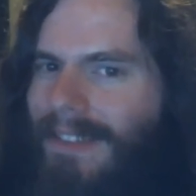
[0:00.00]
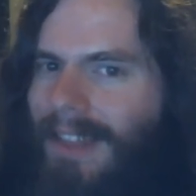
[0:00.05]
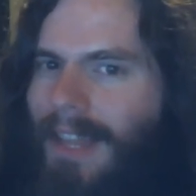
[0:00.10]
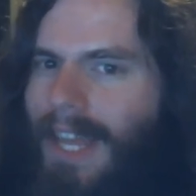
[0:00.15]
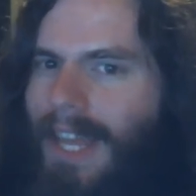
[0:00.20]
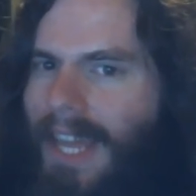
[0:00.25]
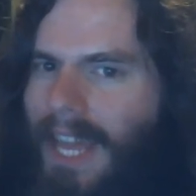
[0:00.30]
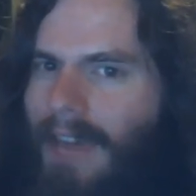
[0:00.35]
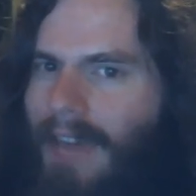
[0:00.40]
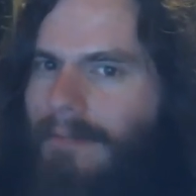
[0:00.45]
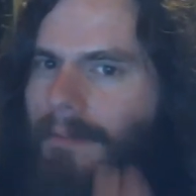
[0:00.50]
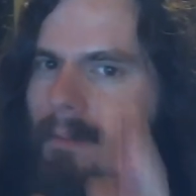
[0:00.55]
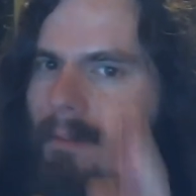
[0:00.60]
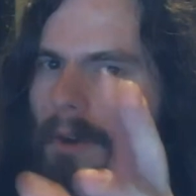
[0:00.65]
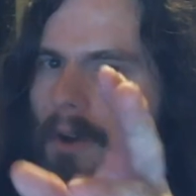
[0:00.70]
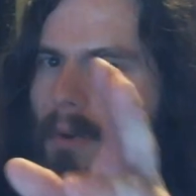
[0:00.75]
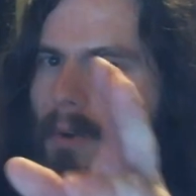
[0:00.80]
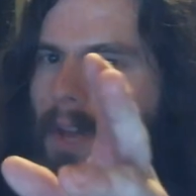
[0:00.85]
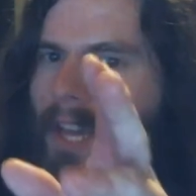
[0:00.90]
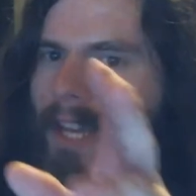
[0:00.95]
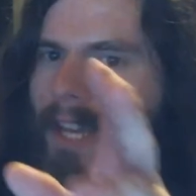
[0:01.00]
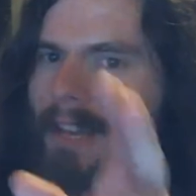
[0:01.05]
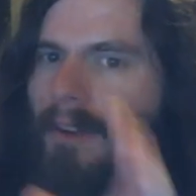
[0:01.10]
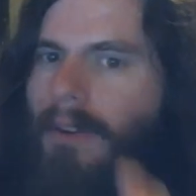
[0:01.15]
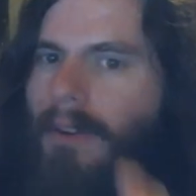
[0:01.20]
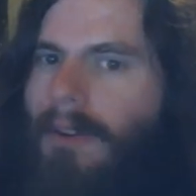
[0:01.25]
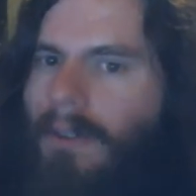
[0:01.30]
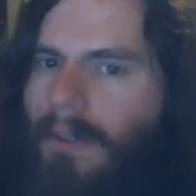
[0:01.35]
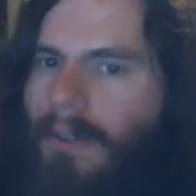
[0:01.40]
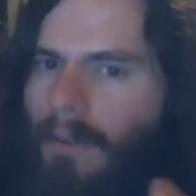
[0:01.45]
They like gave them cocaine
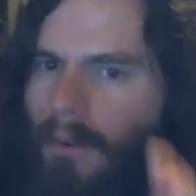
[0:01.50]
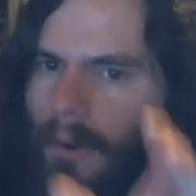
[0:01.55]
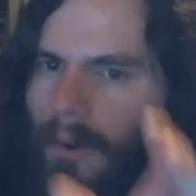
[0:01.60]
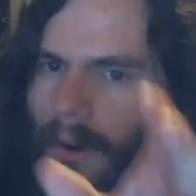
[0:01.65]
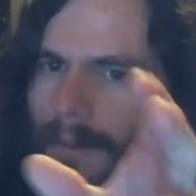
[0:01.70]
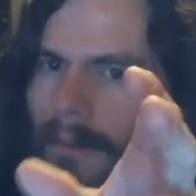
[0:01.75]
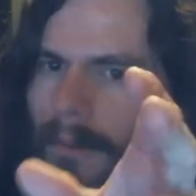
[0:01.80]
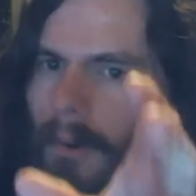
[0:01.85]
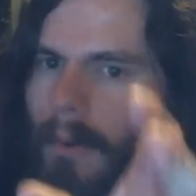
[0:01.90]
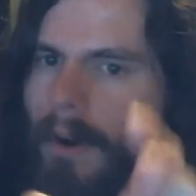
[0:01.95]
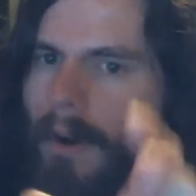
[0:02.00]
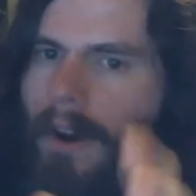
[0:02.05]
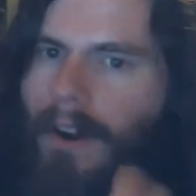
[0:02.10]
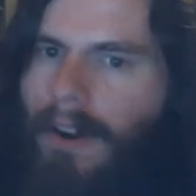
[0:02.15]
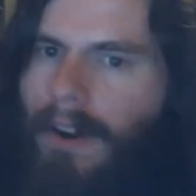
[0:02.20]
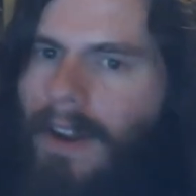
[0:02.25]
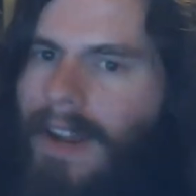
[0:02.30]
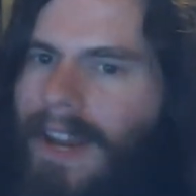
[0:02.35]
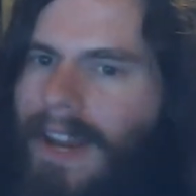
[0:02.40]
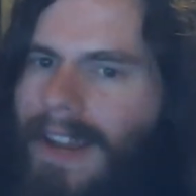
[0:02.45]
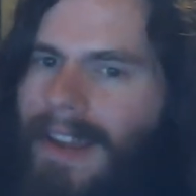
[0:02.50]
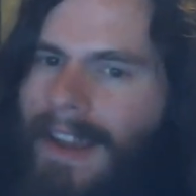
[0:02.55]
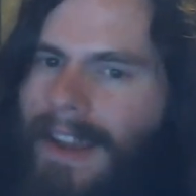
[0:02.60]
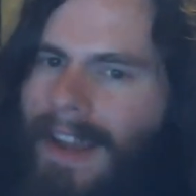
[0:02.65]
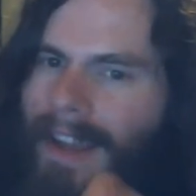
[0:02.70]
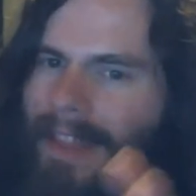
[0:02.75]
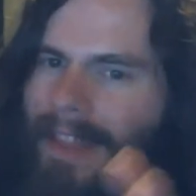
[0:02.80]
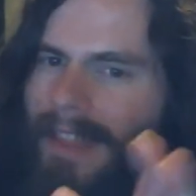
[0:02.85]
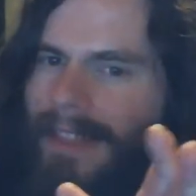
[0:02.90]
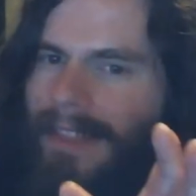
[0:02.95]
and normal water,
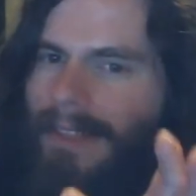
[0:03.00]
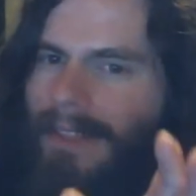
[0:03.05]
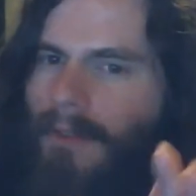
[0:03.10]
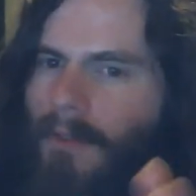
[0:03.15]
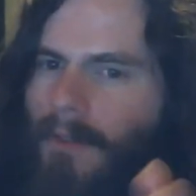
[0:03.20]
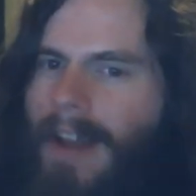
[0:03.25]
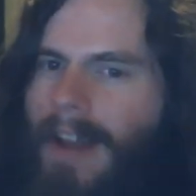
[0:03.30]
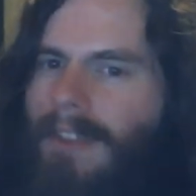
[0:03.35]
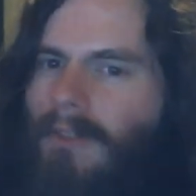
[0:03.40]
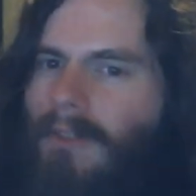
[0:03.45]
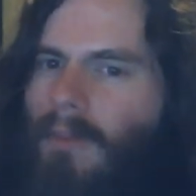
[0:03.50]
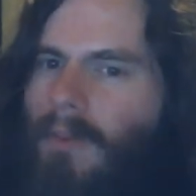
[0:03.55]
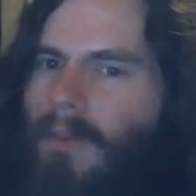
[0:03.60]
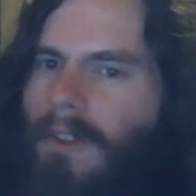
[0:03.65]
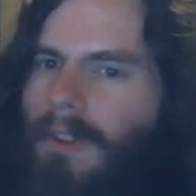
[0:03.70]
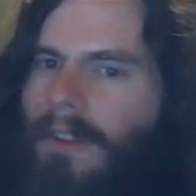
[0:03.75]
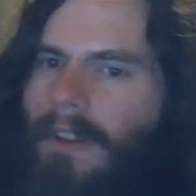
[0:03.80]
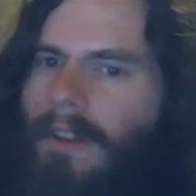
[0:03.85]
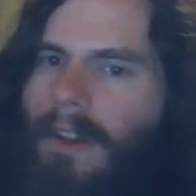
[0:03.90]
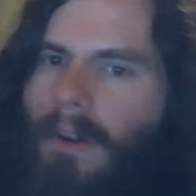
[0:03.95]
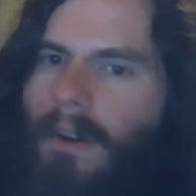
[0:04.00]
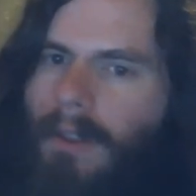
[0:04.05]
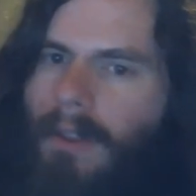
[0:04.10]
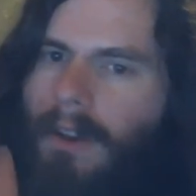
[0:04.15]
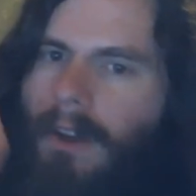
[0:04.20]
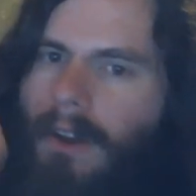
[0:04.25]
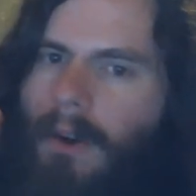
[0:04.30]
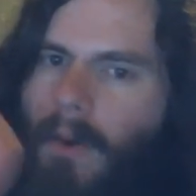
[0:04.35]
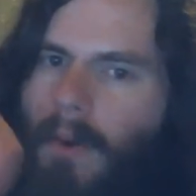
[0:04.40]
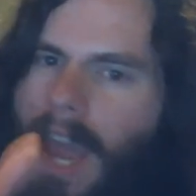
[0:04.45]
and the rats would go to
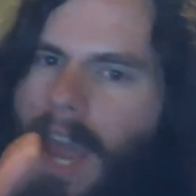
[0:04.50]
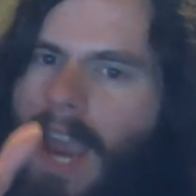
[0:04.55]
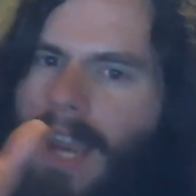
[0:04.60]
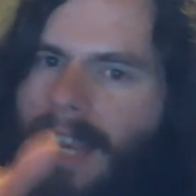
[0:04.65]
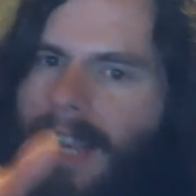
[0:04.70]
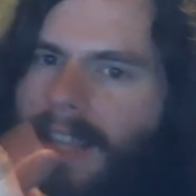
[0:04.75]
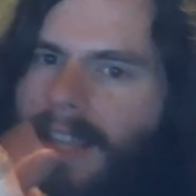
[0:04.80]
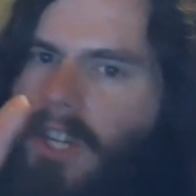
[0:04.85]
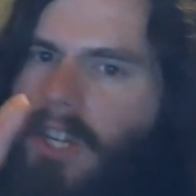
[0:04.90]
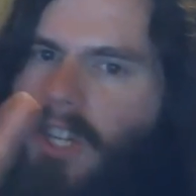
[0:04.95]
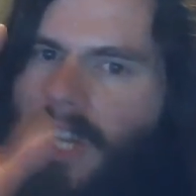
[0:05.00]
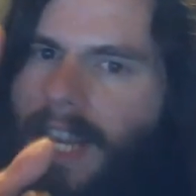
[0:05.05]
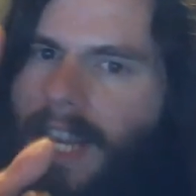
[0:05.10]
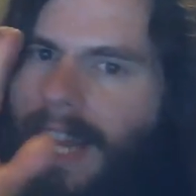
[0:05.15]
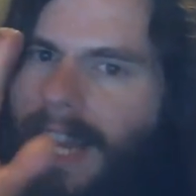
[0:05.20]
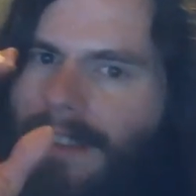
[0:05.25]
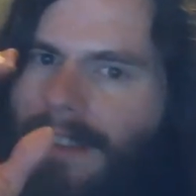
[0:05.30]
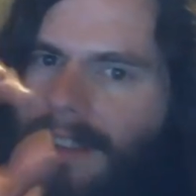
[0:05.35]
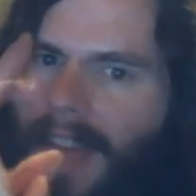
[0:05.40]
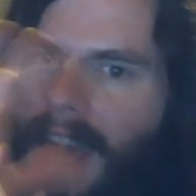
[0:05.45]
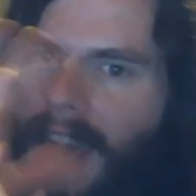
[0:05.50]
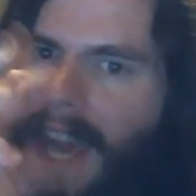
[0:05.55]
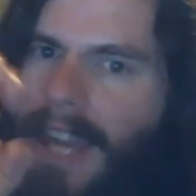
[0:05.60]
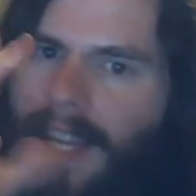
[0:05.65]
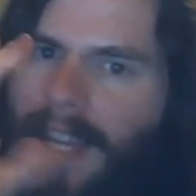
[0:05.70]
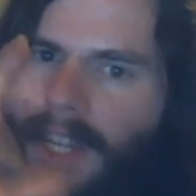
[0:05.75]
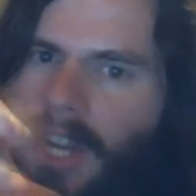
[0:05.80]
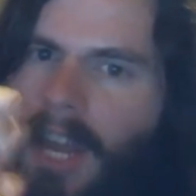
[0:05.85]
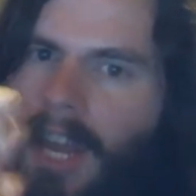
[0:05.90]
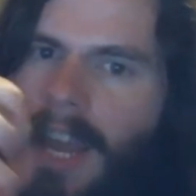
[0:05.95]
the cocaine in the shit ass
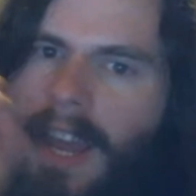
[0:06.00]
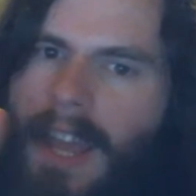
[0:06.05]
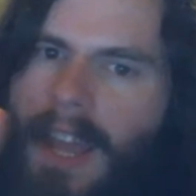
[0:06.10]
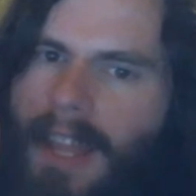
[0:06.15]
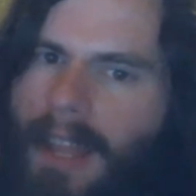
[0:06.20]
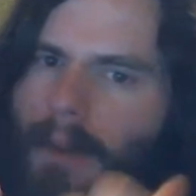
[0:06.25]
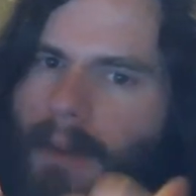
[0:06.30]
cage, and they